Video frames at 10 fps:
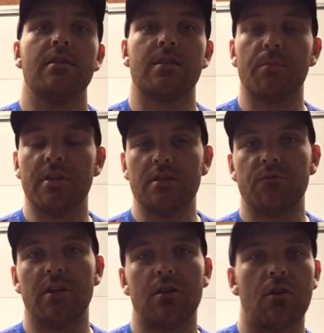Some of these
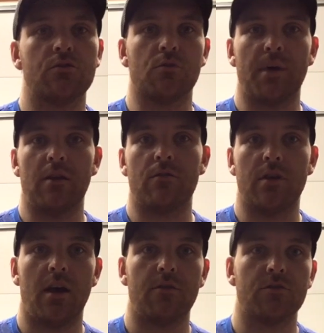videos are better
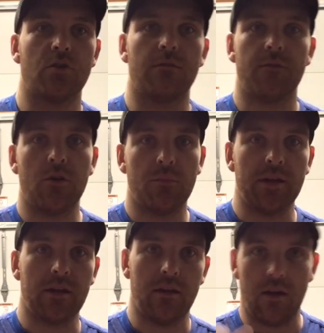than others on filming and,